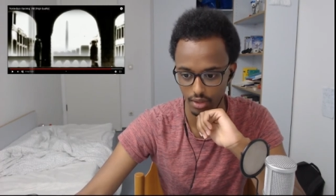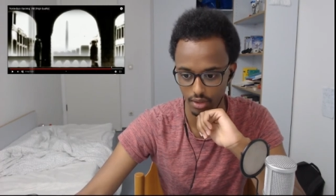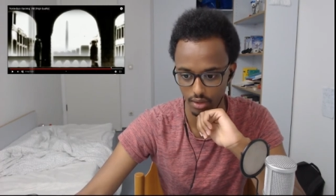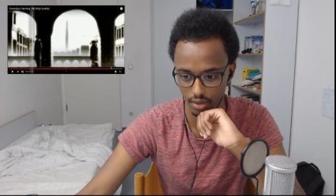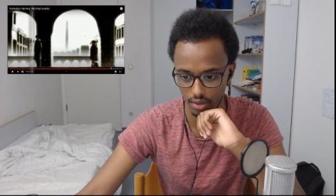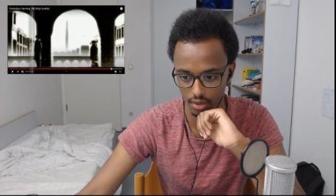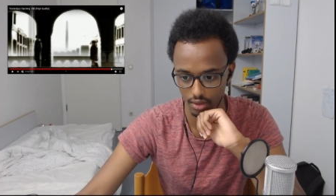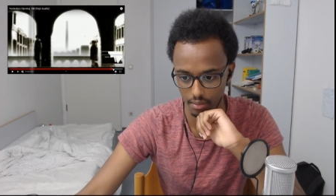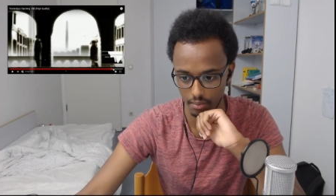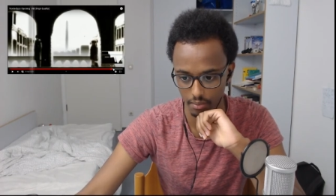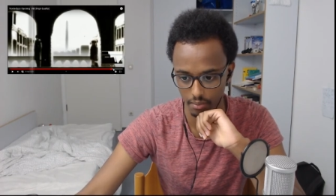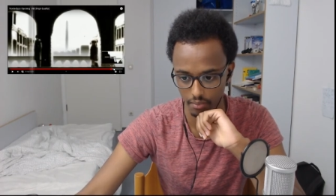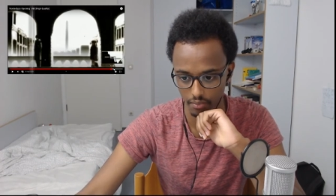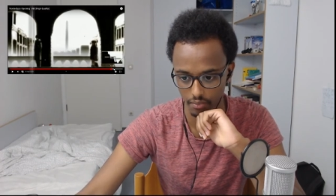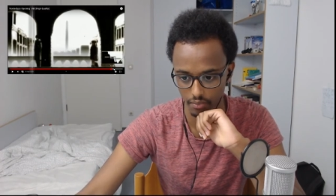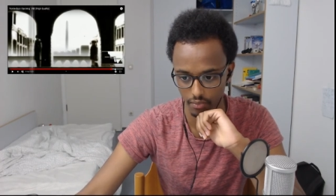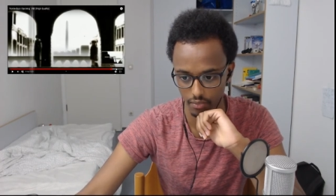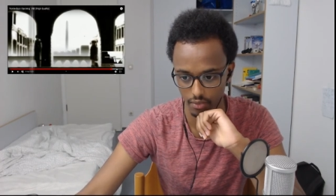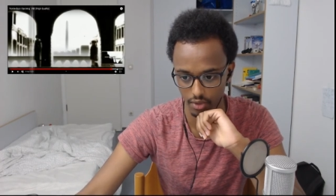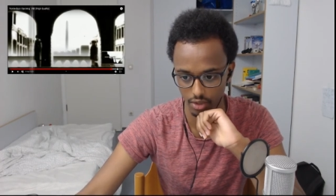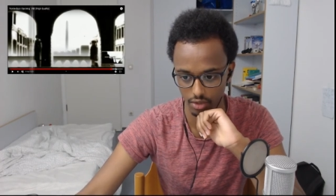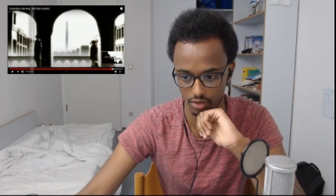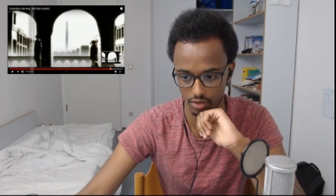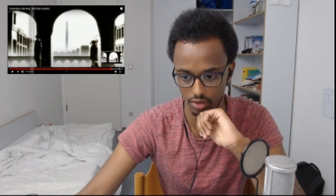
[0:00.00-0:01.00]
um,
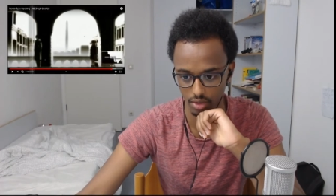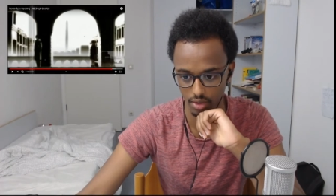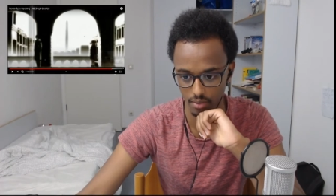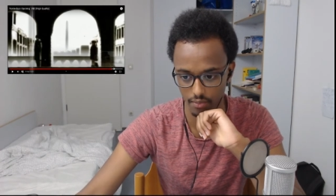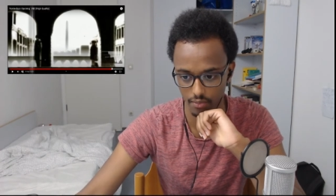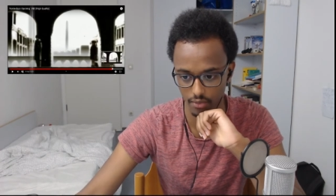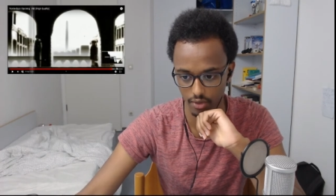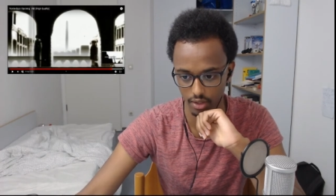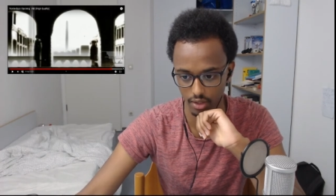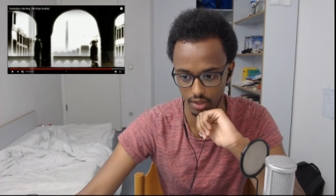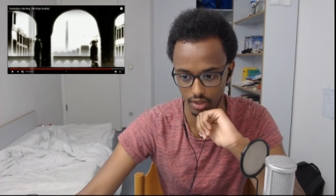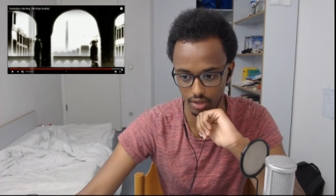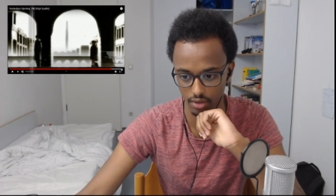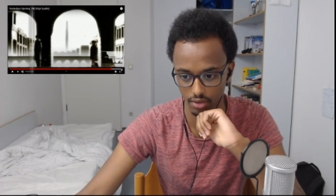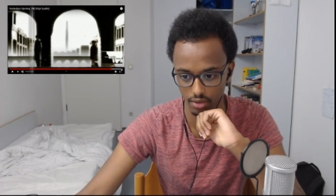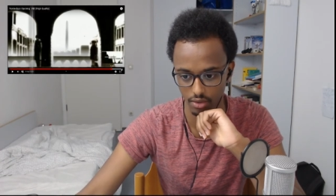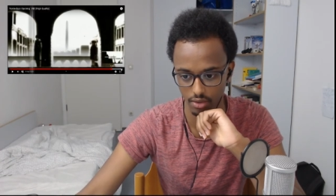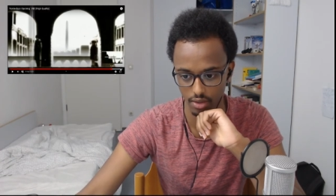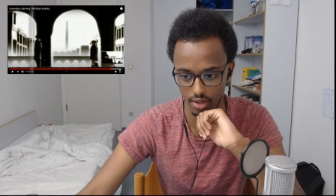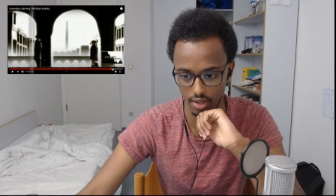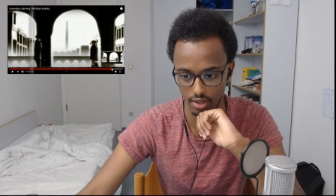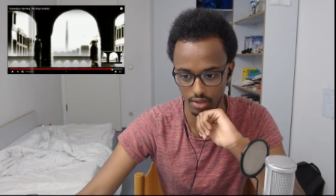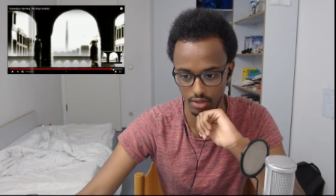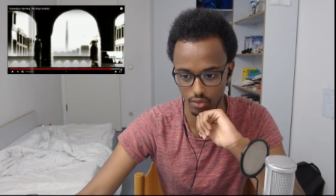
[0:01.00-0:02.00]
there's something in
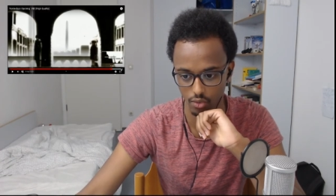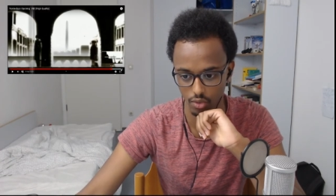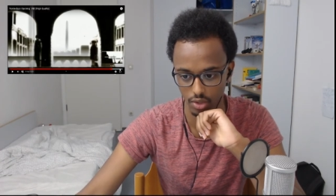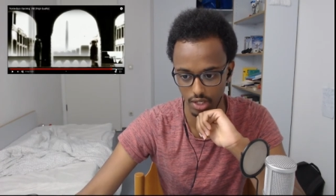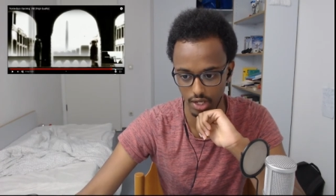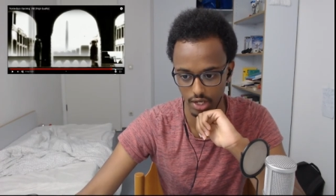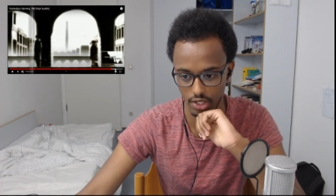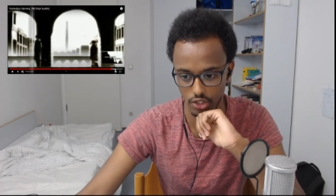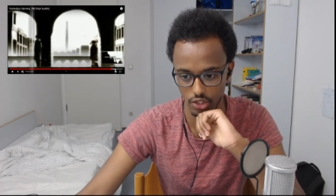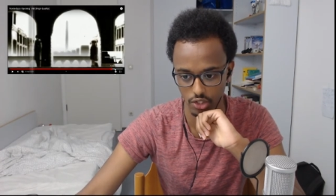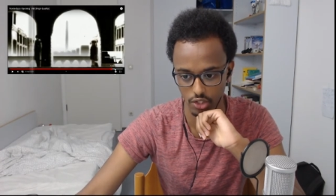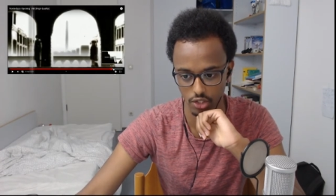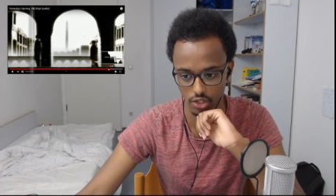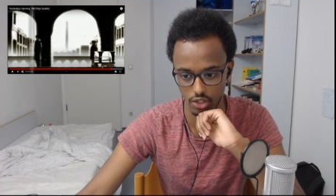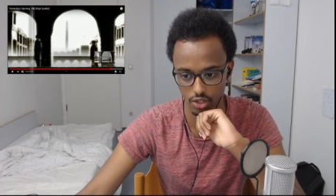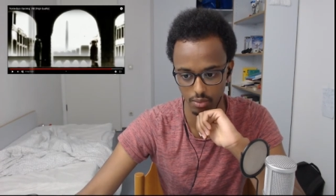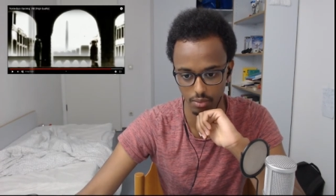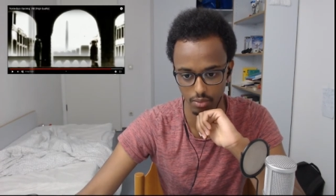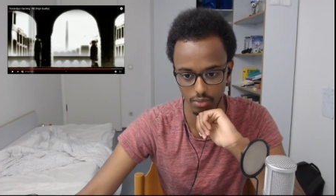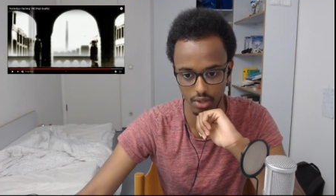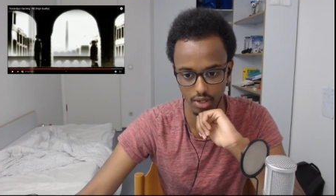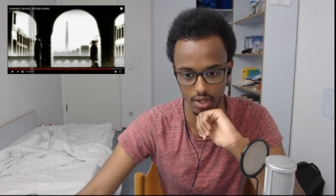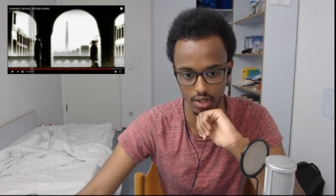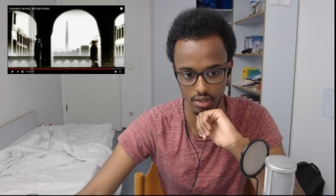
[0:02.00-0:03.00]
that relationship
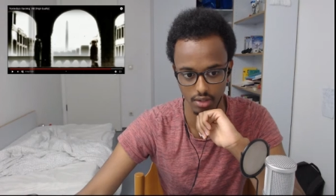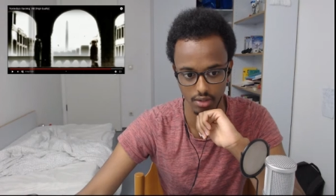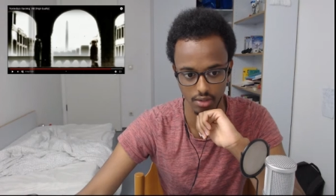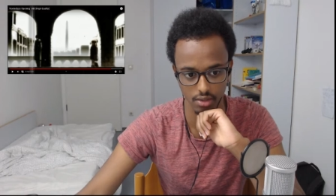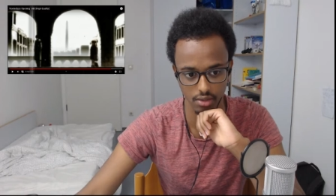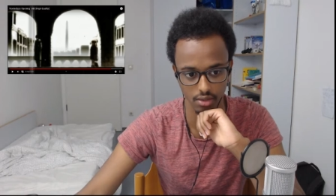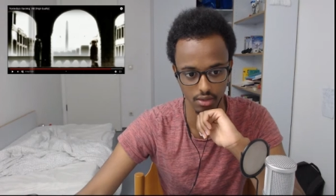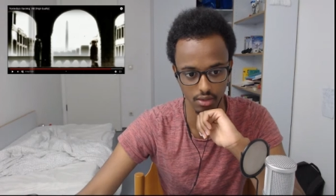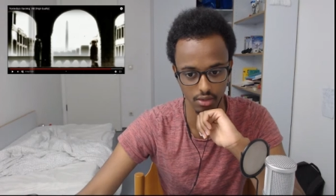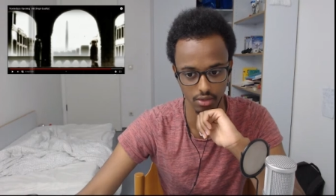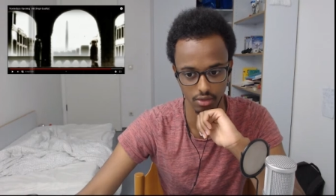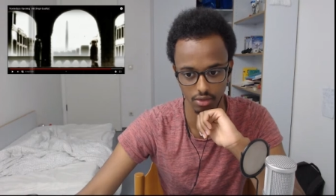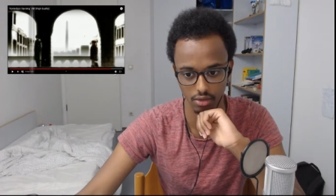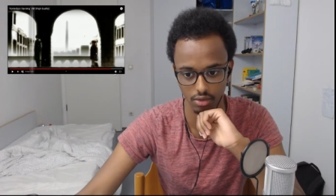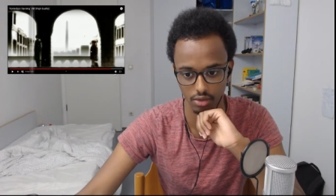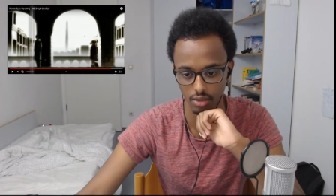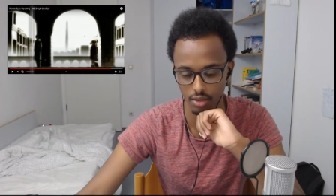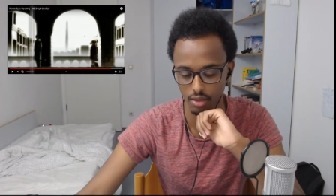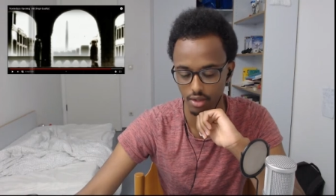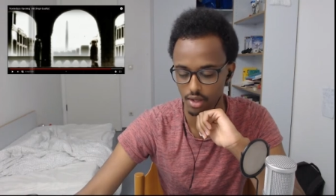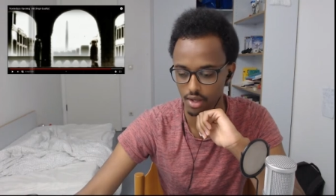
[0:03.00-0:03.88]
that is